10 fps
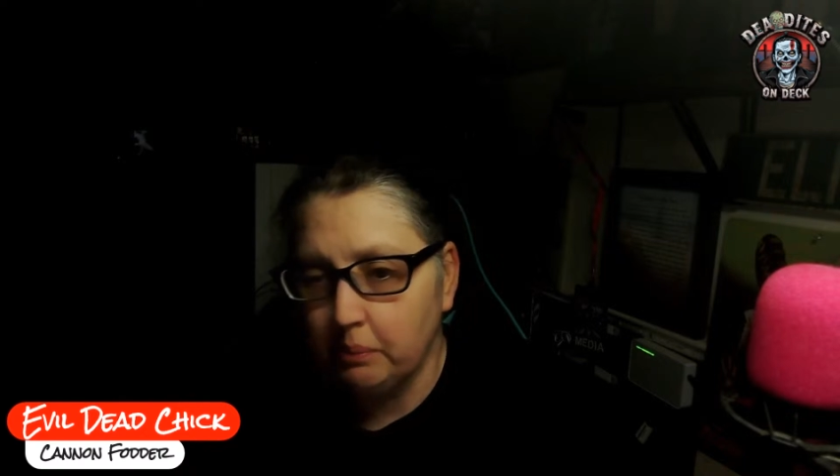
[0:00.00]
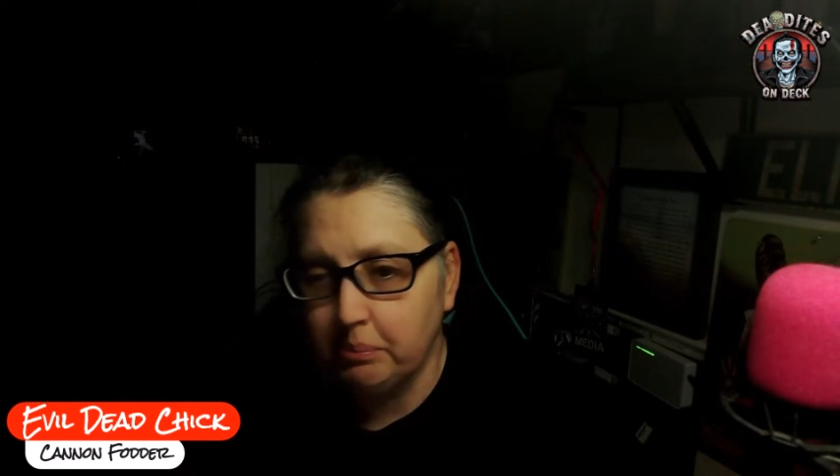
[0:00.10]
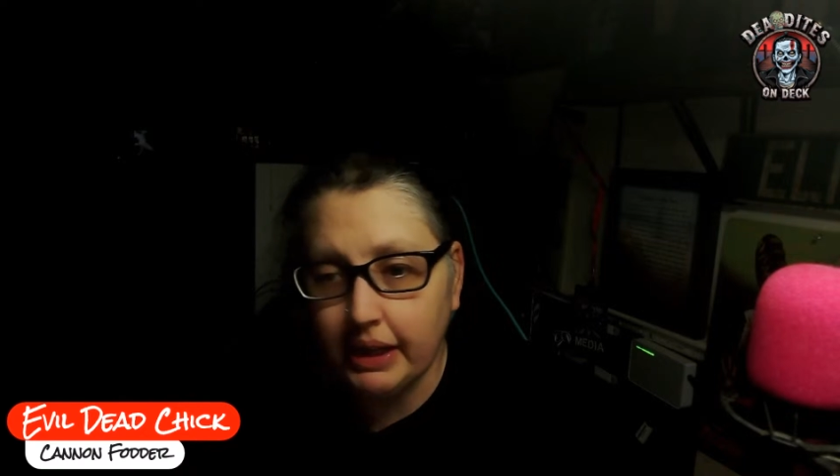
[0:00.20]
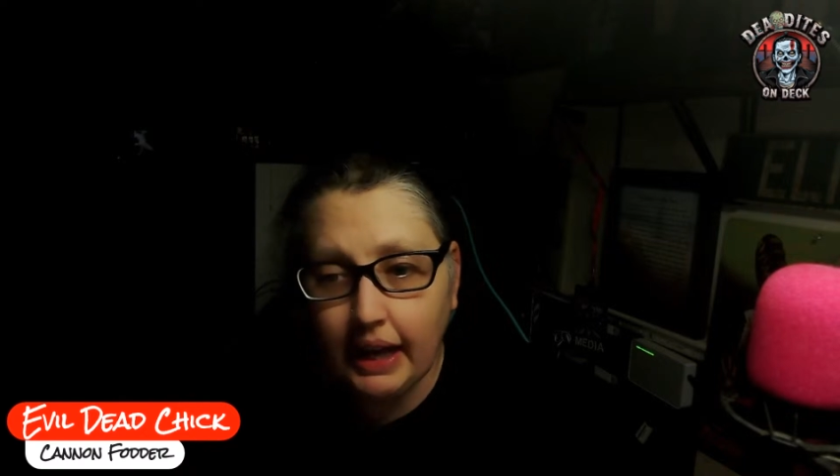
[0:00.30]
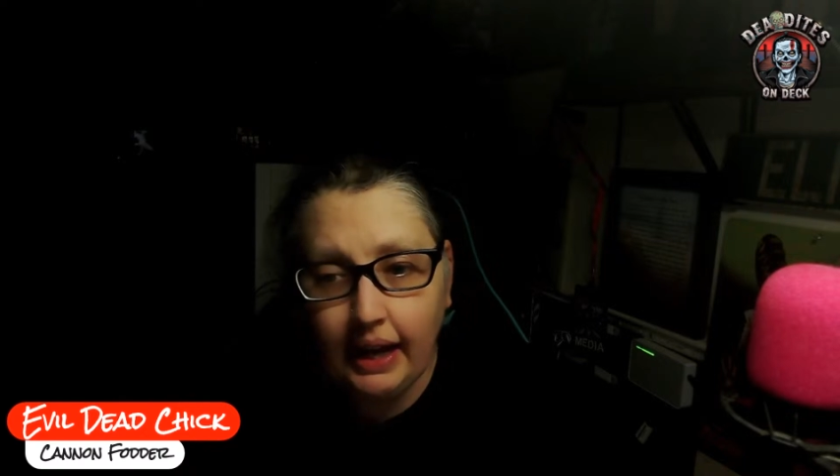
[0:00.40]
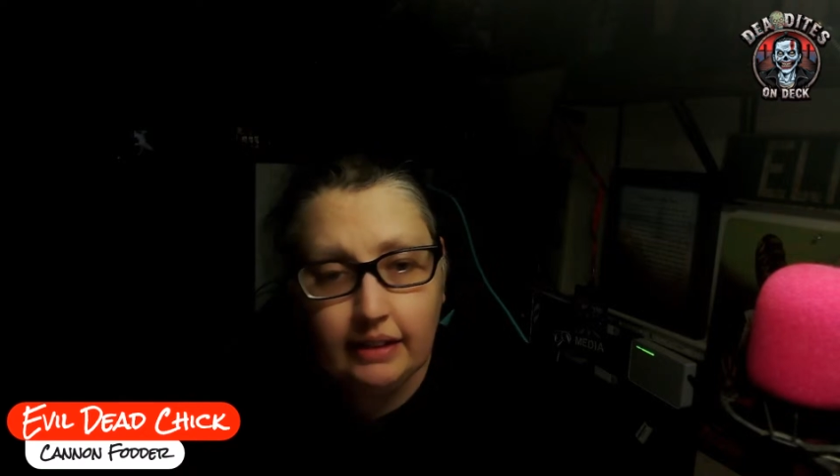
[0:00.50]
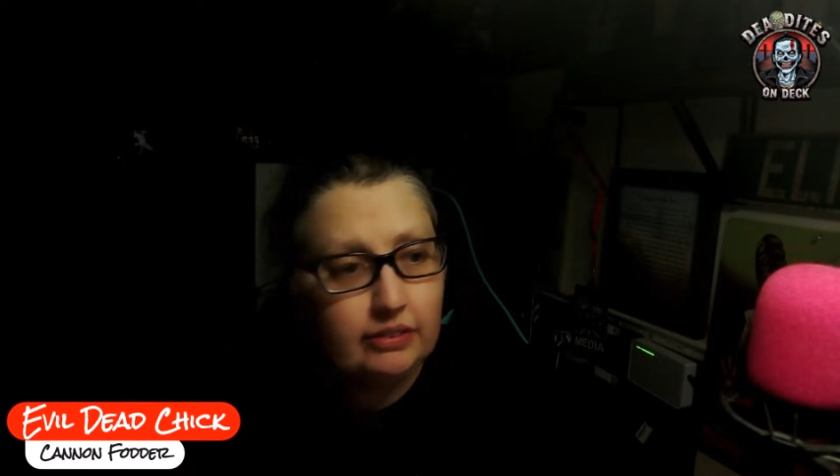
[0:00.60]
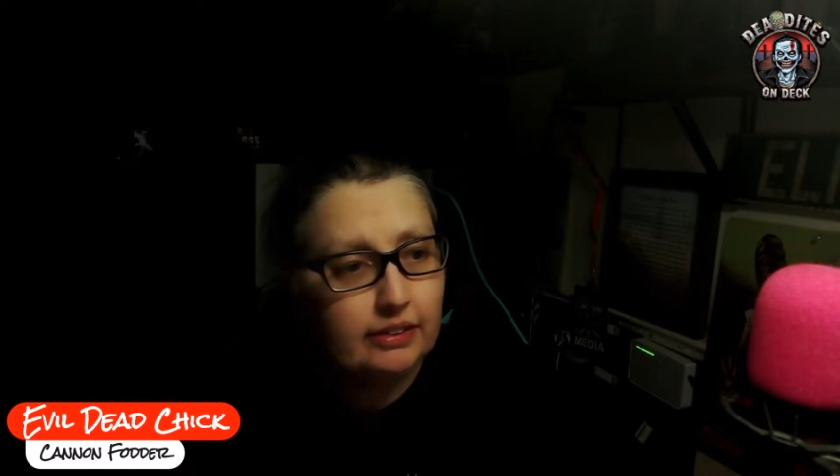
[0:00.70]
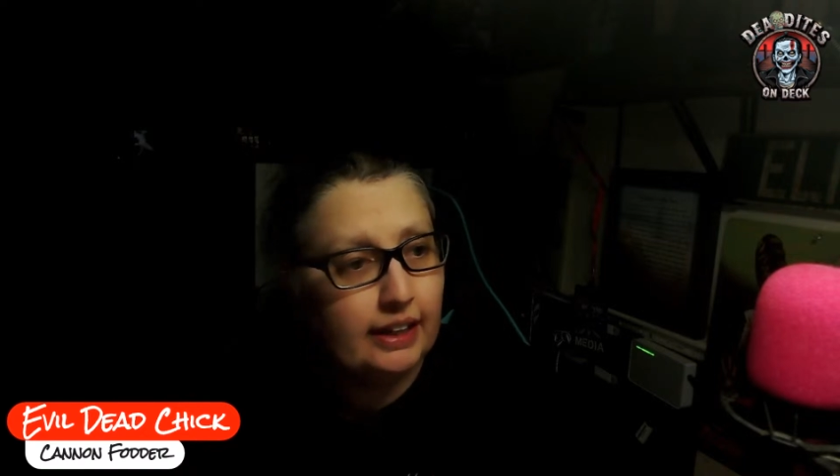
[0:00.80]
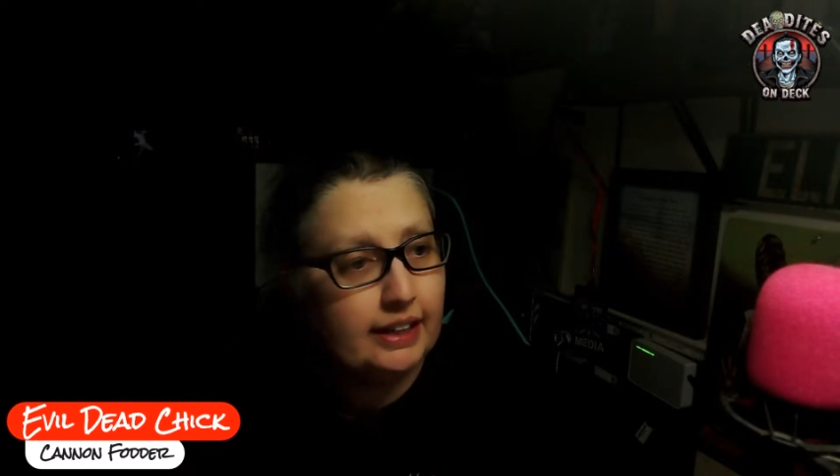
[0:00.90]
But
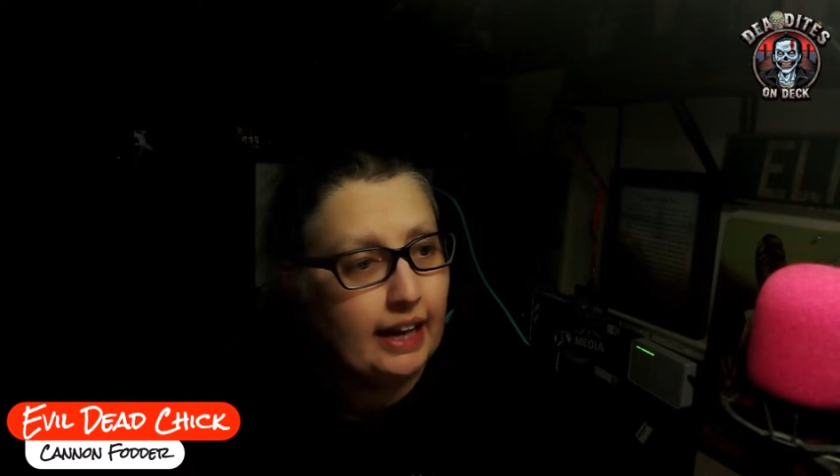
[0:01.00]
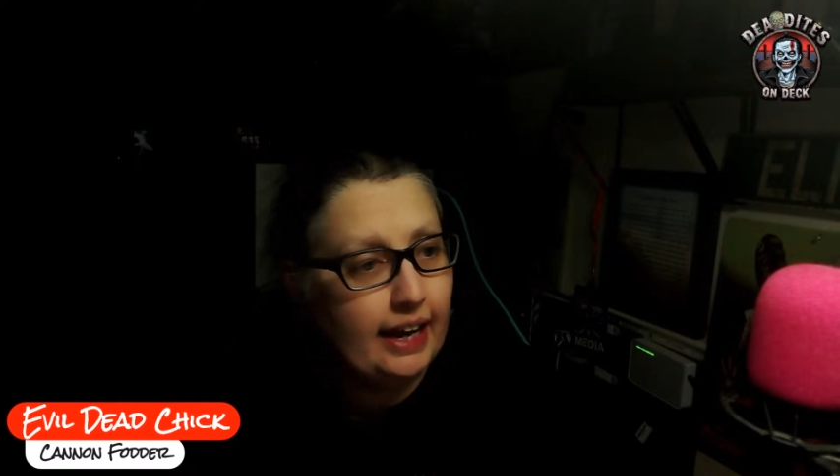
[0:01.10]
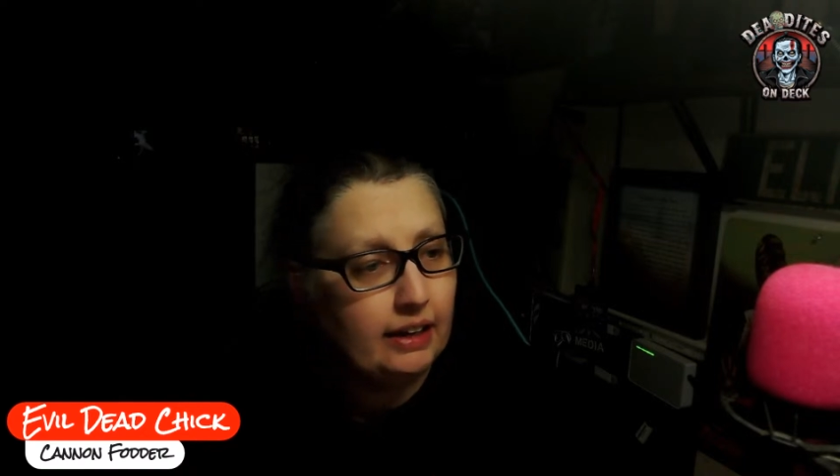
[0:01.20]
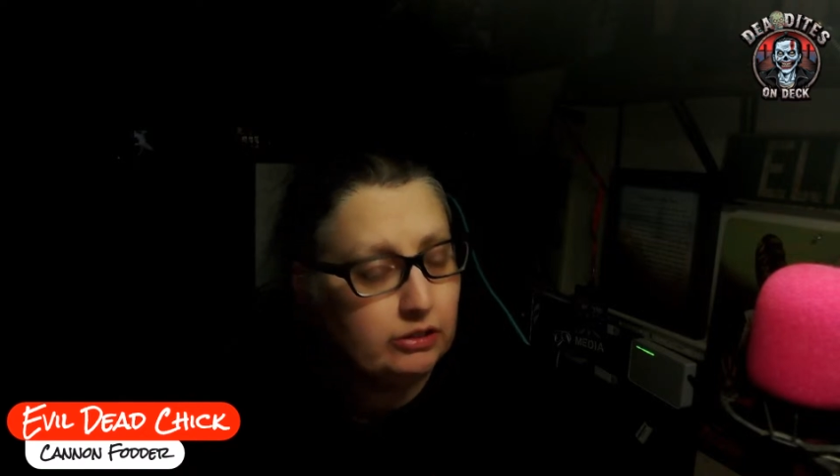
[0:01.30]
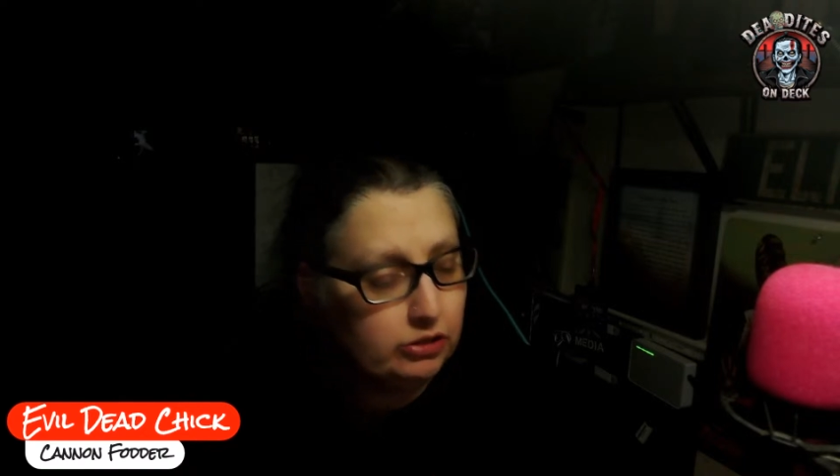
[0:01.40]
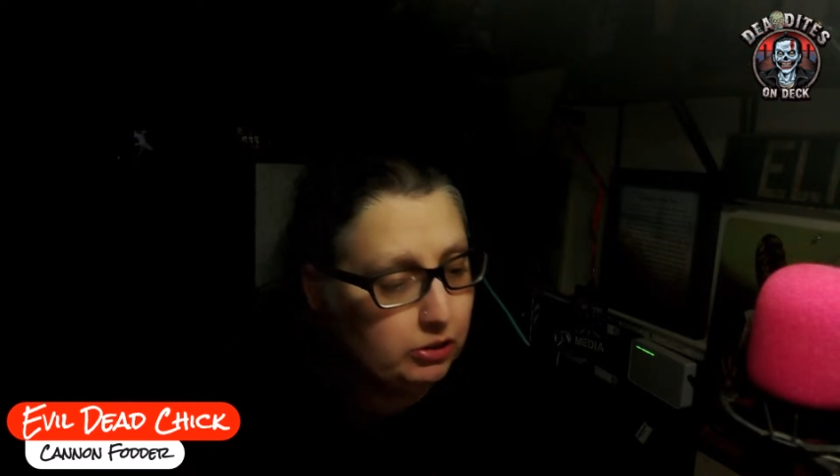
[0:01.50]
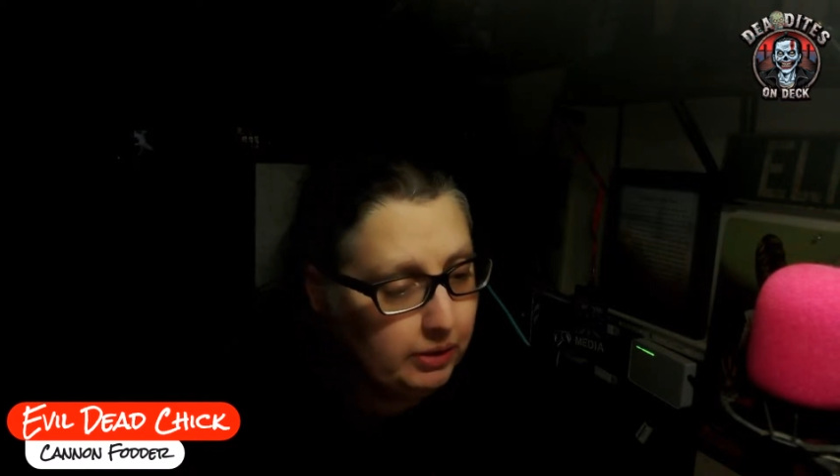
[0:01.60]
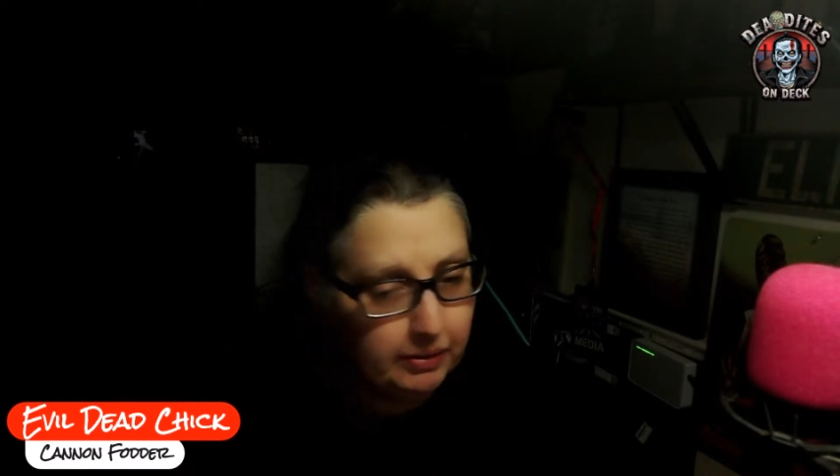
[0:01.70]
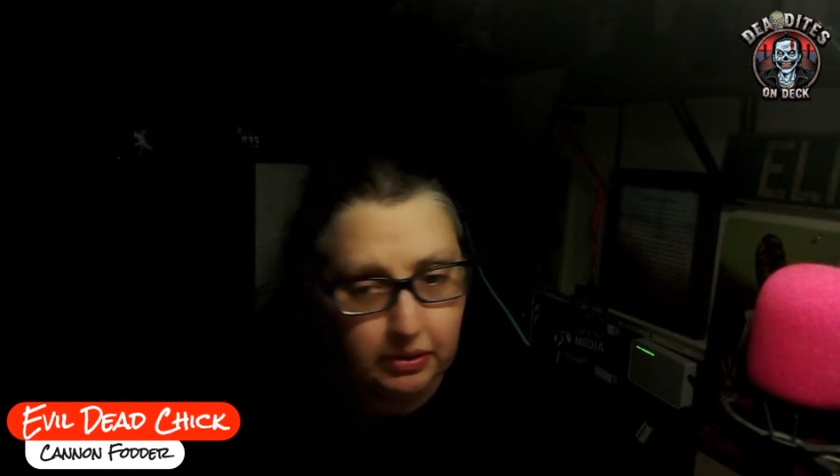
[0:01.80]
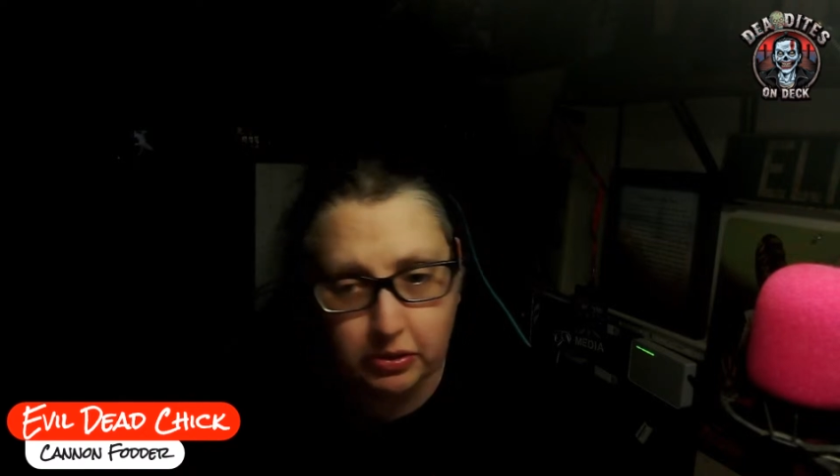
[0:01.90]
guys and gals,
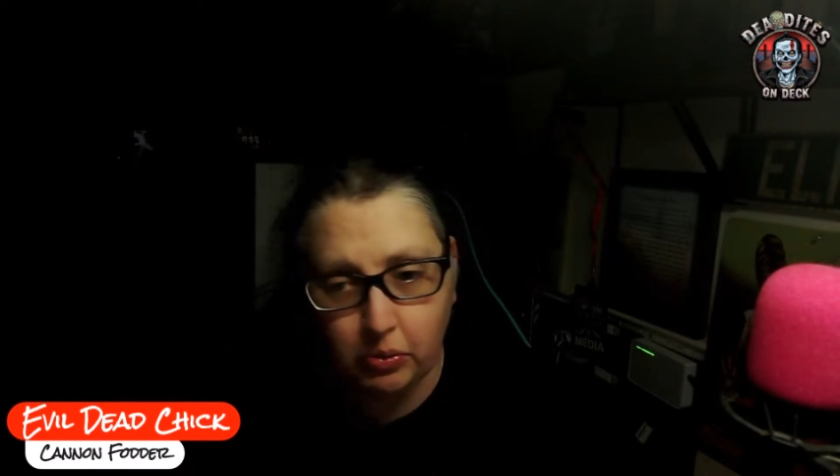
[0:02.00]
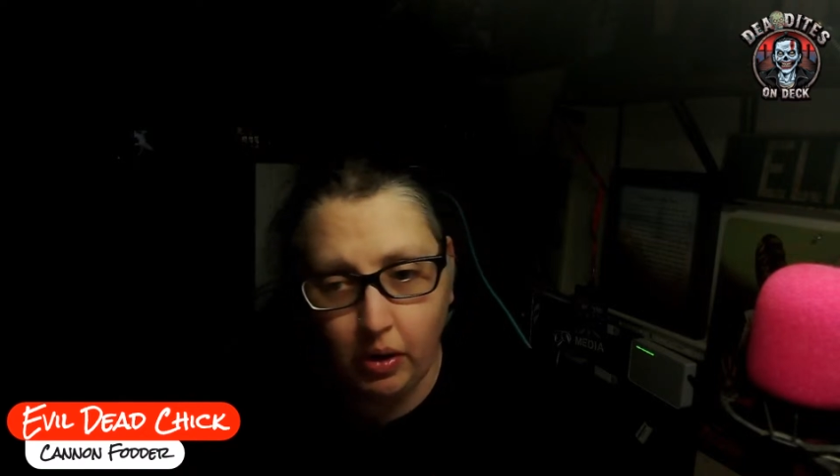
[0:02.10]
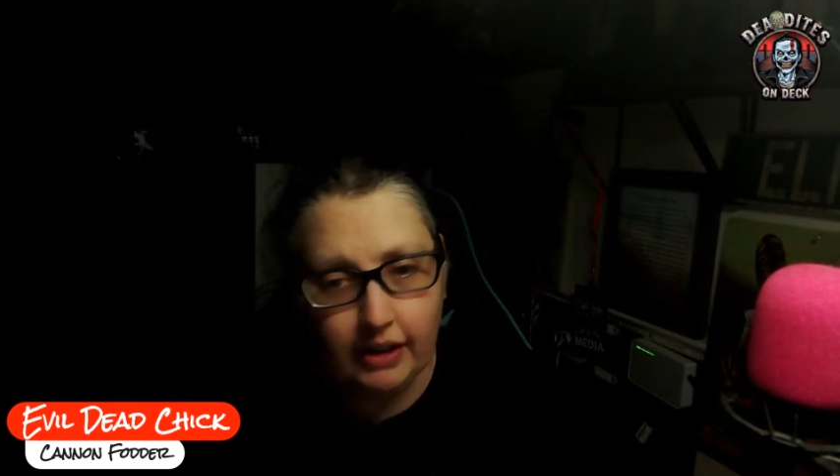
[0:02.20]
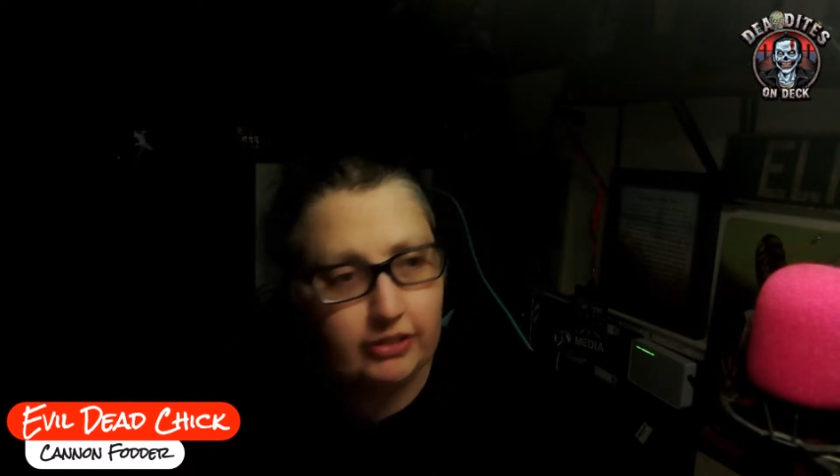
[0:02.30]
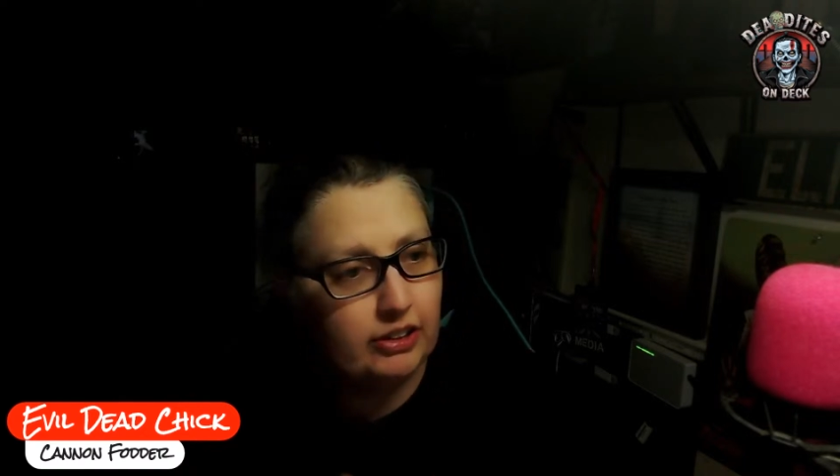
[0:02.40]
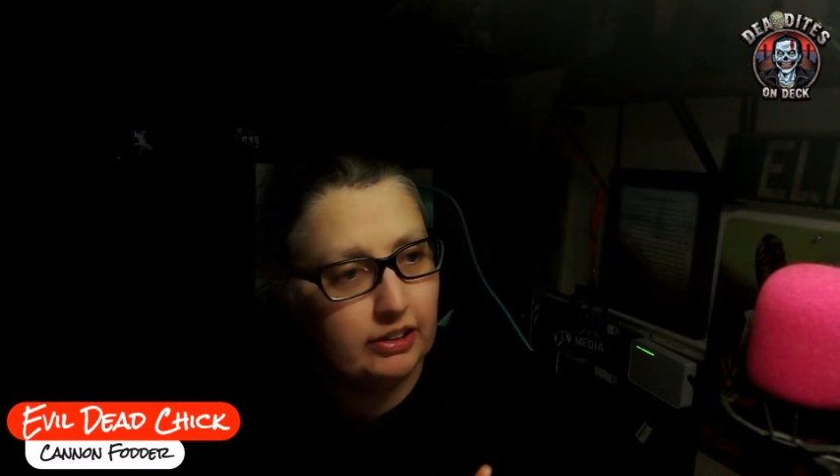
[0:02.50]
whoever's watching,